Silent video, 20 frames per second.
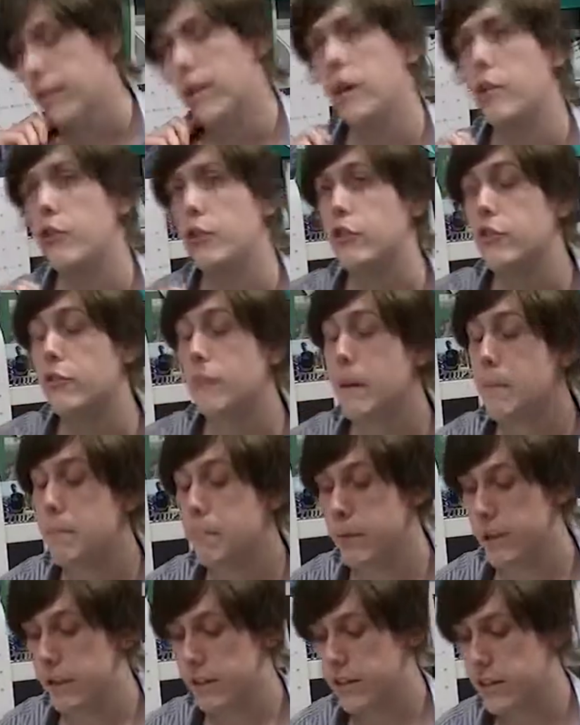As you'll
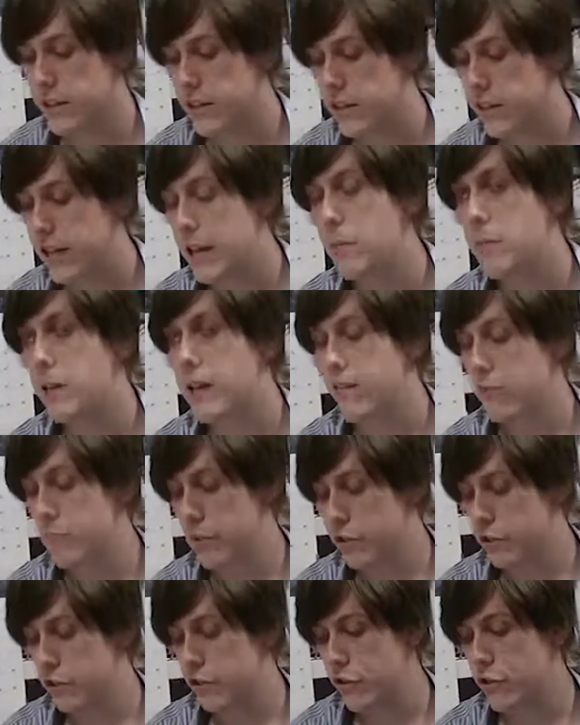remember, the Labour
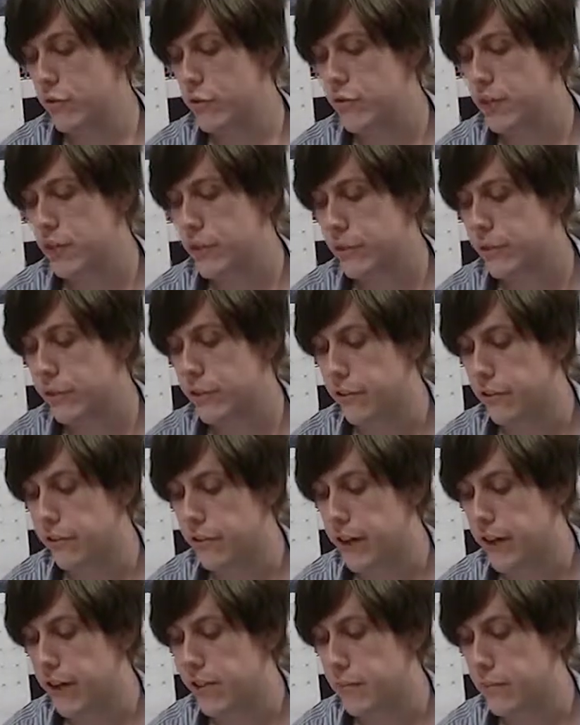government's
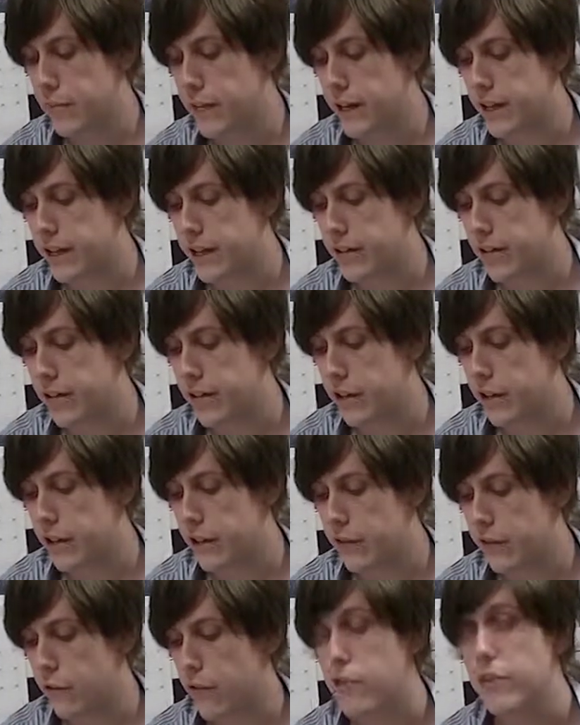2005 plans
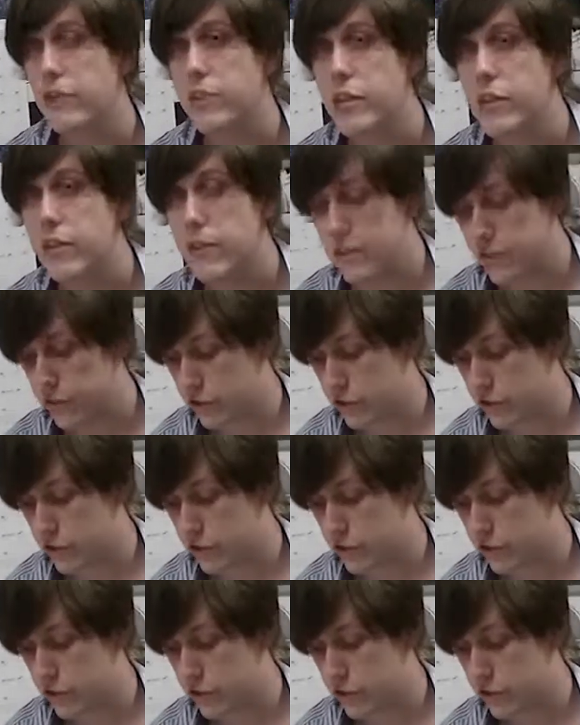for a series